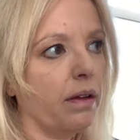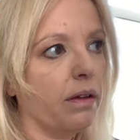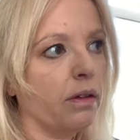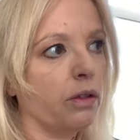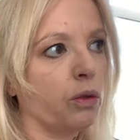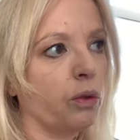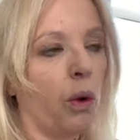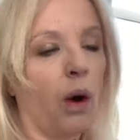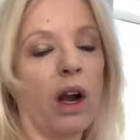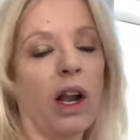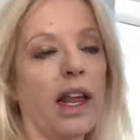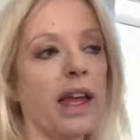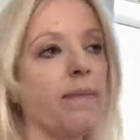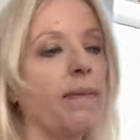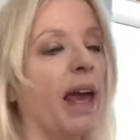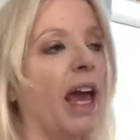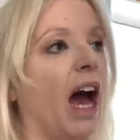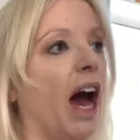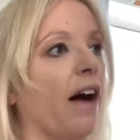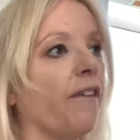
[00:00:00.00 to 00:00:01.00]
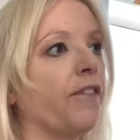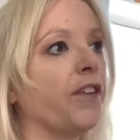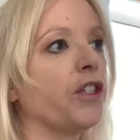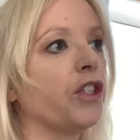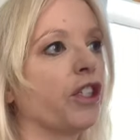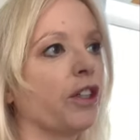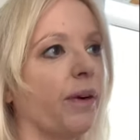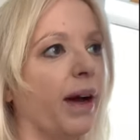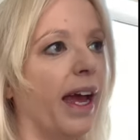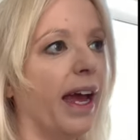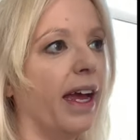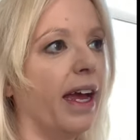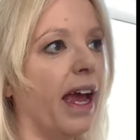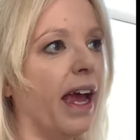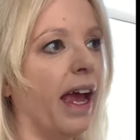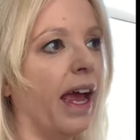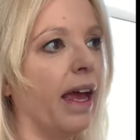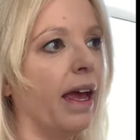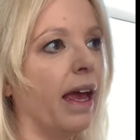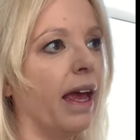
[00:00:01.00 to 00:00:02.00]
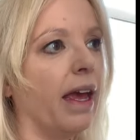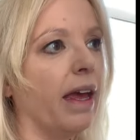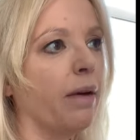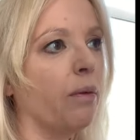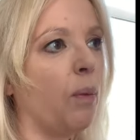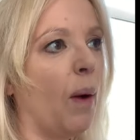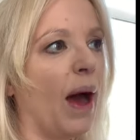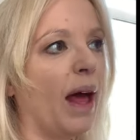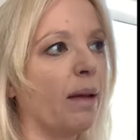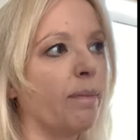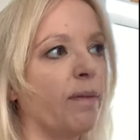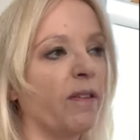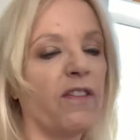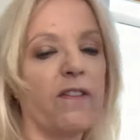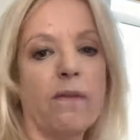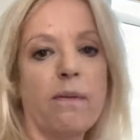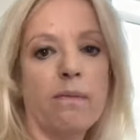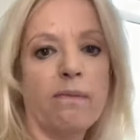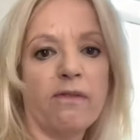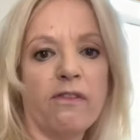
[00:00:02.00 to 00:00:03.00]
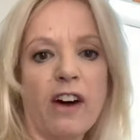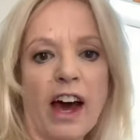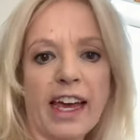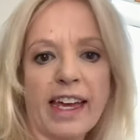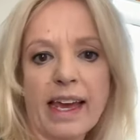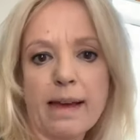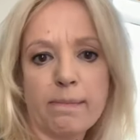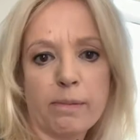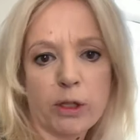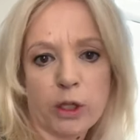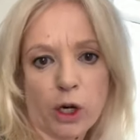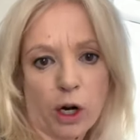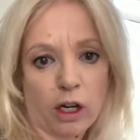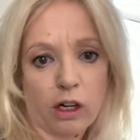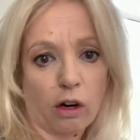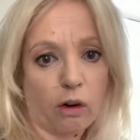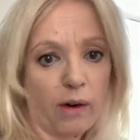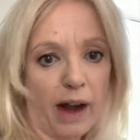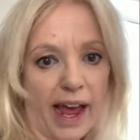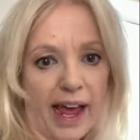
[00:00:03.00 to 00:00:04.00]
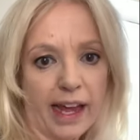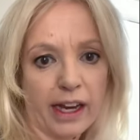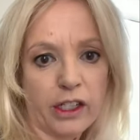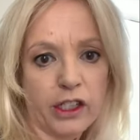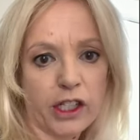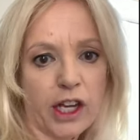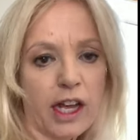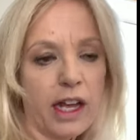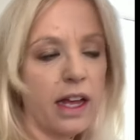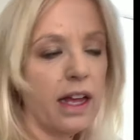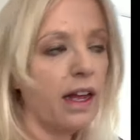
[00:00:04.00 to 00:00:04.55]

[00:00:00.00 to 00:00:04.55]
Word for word: twirling me off into a, a, a wild Viking berserker rage